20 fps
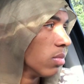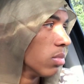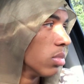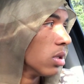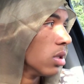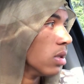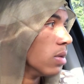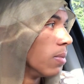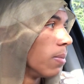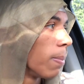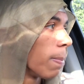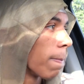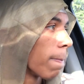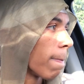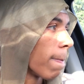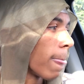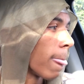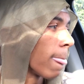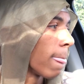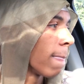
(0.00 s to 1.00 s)
But
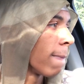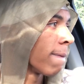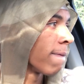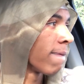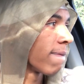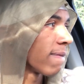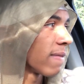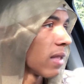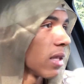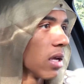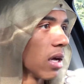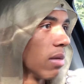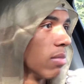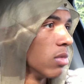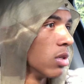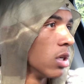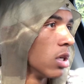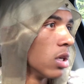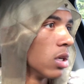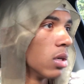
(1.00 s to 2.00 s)
I'm
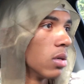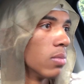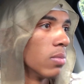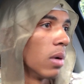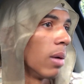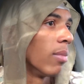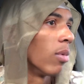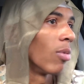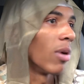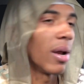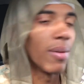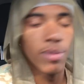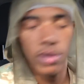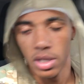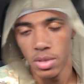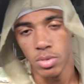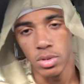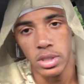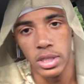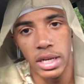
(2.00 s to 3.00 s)
gonna wrap it
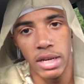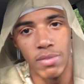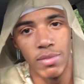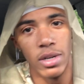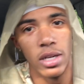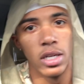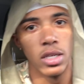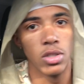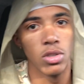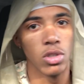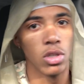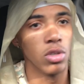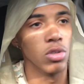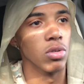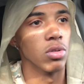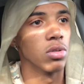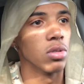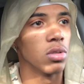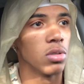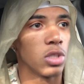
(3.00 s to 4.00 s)
up with that, man.
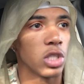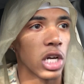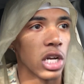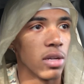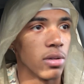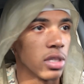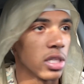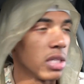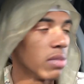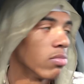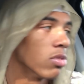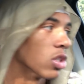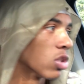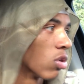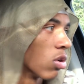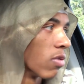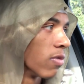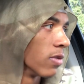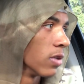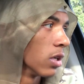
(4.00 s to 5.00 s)
Try to keep it
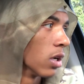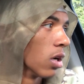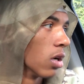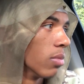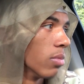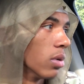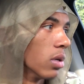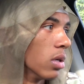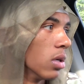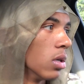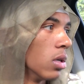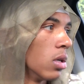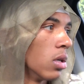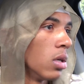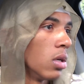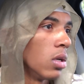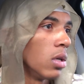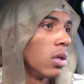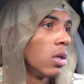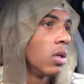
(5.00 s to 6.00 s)
short for y'all, but
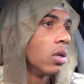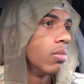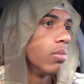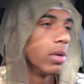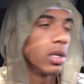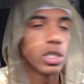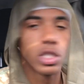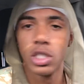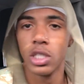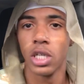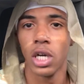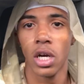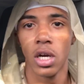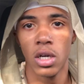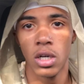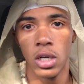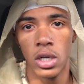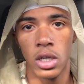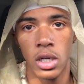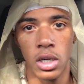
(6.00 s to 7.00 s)
make sure
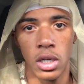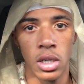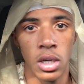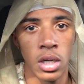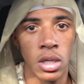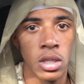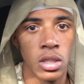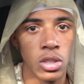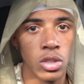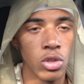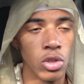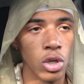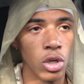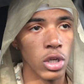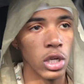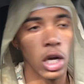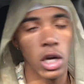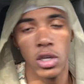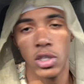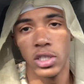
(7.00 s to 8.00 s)
y'all
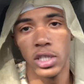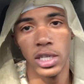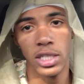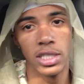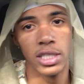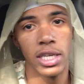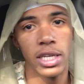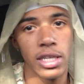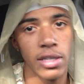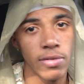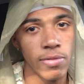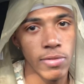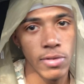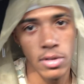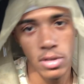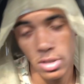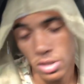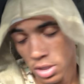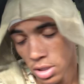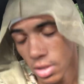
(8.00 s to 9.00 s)
y'all stay safe.
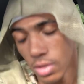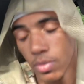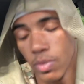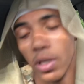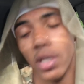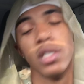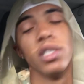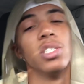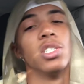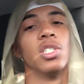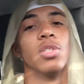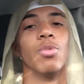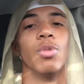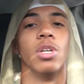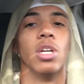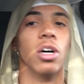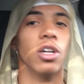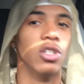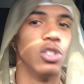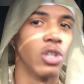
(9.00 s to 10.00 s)
Pay attention
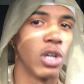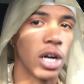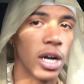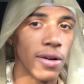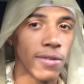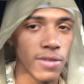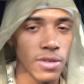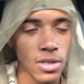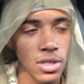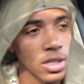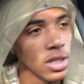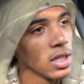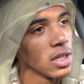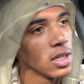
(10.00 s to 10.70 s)
when y'all driving.